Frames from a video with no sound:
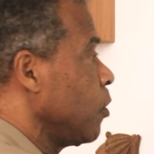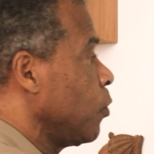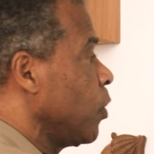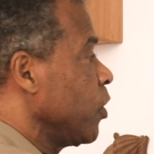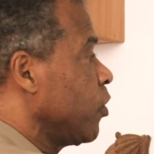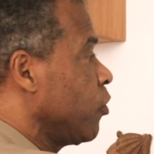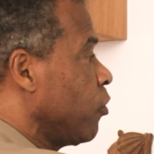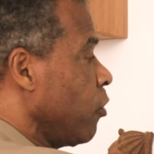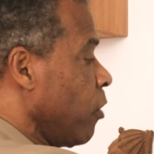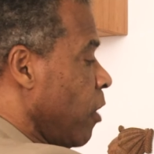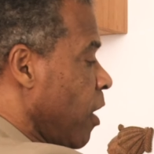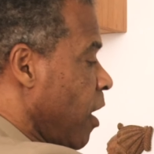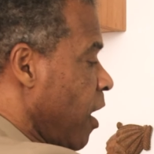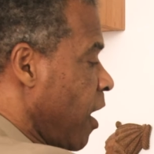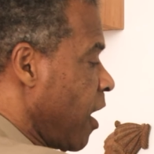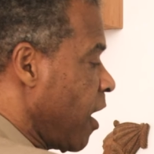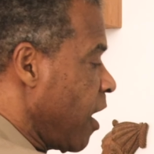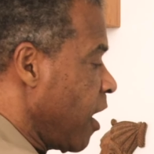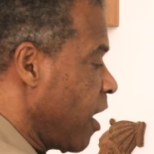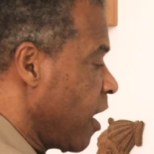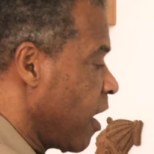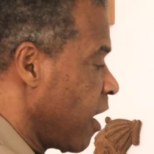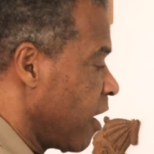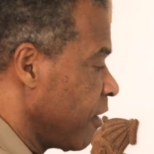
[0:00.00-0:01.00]
what you
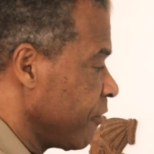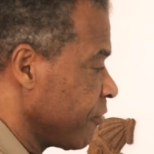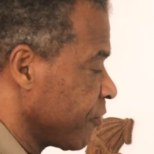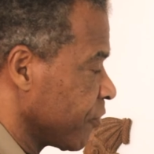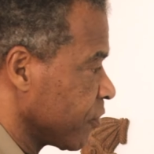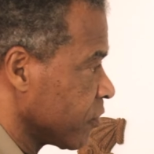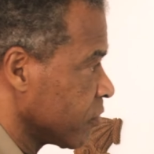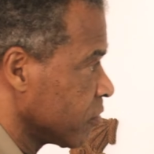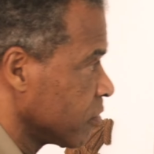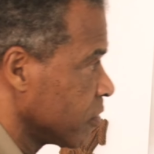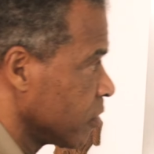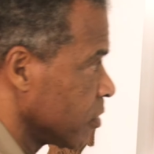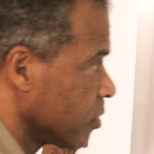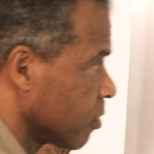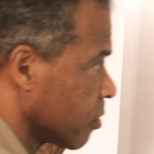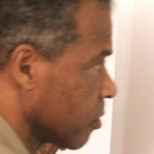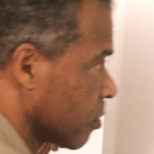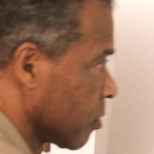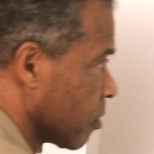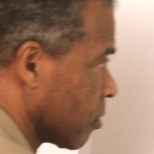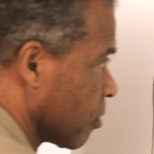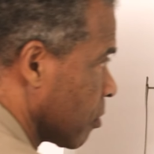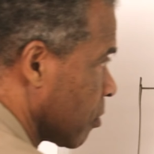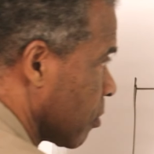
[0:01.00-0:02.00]
have,
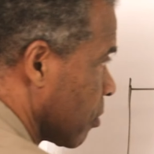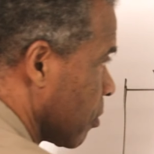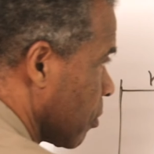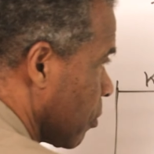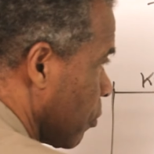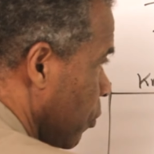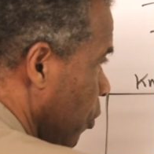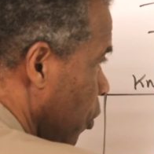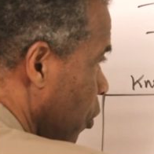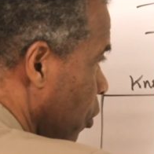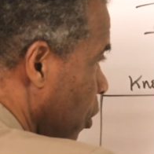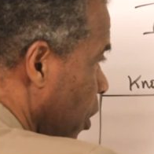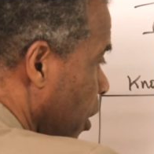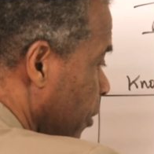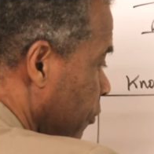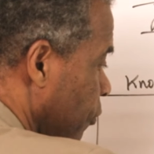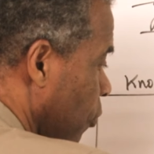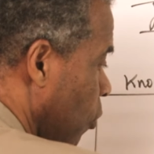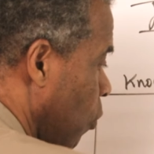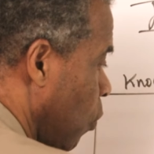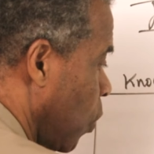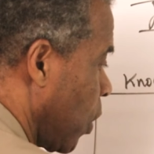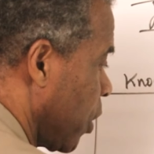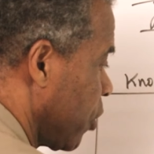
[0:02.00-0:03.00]
we're going to have a
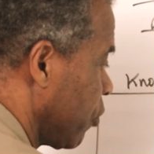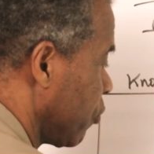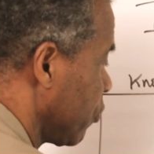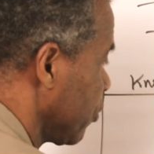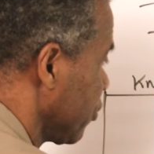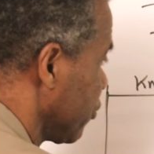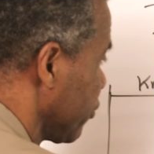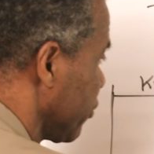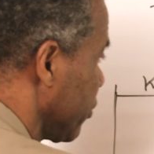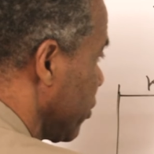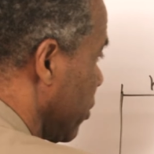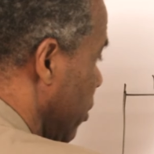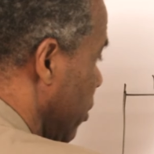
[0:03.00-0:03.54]
quadrant.